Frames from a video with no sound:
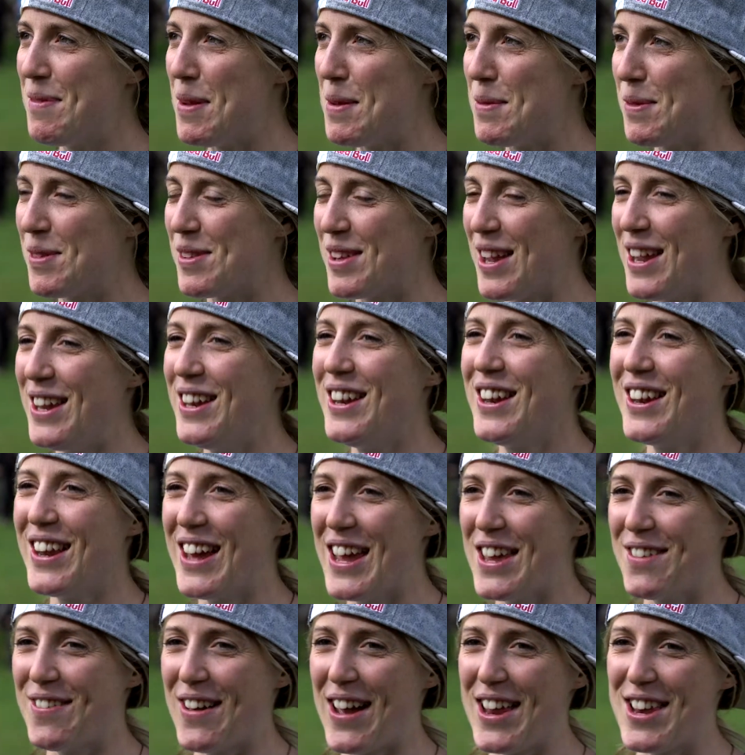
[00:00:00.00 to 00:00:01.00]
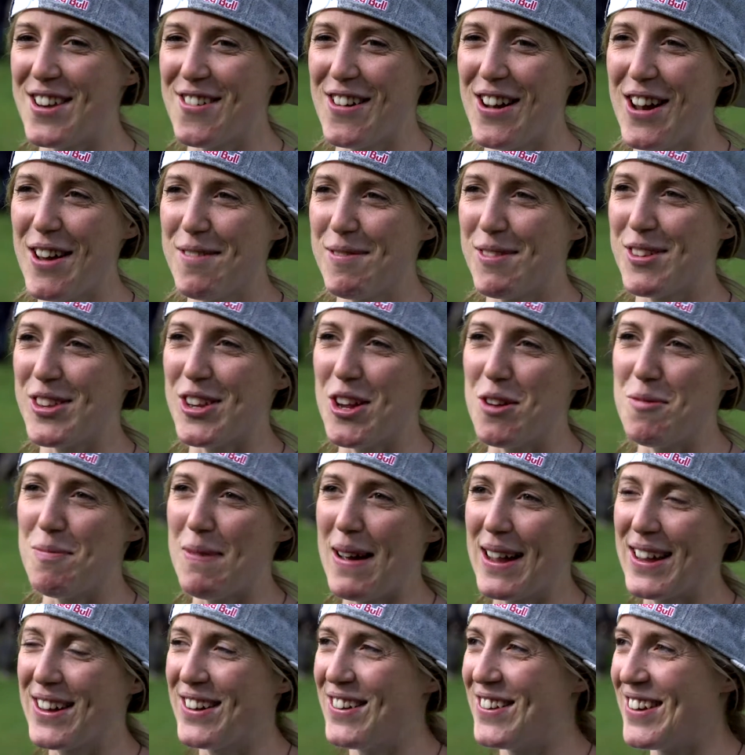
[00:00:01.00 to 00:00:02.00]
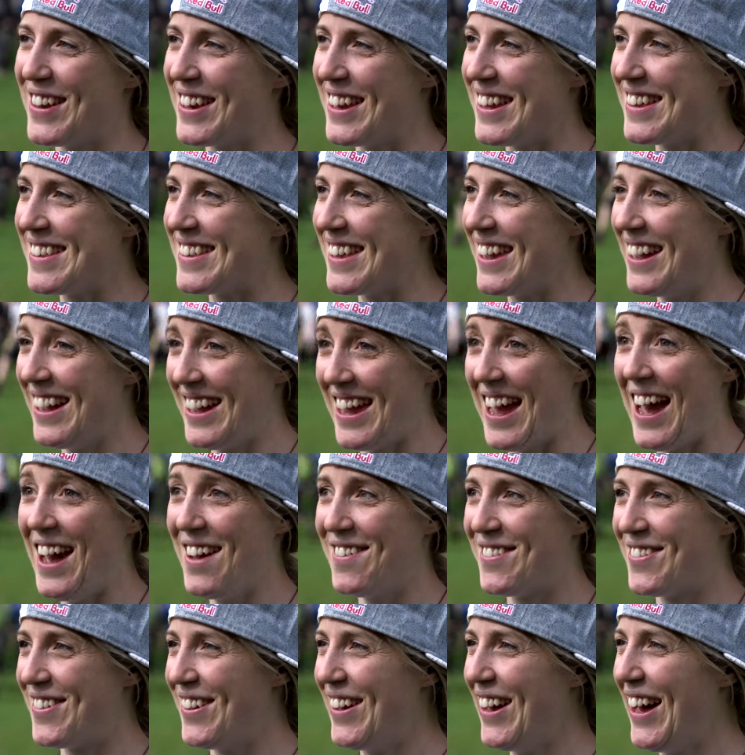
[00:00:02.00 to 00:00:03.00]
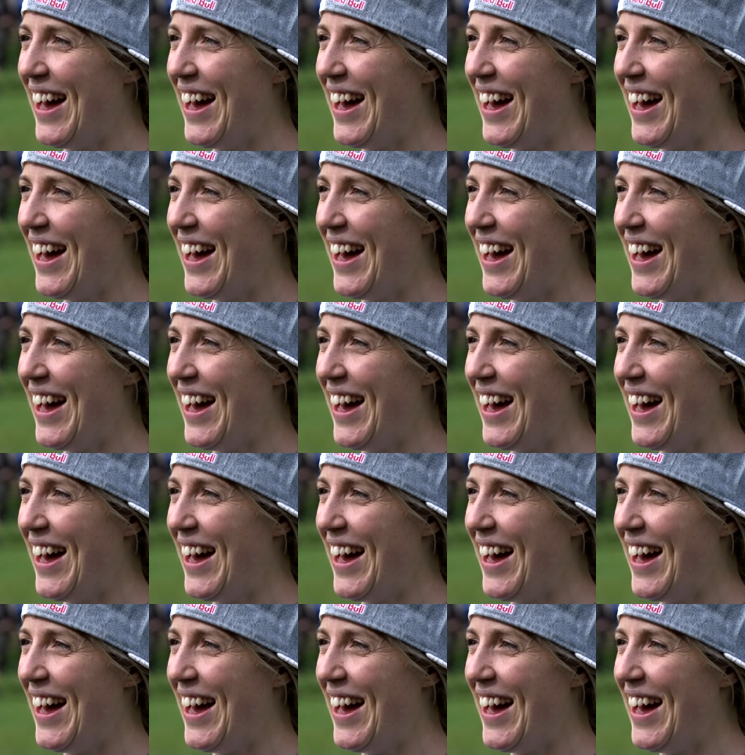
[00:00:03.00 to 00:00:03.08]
people say, you look like you've had your arms sewn back on, and I say I have.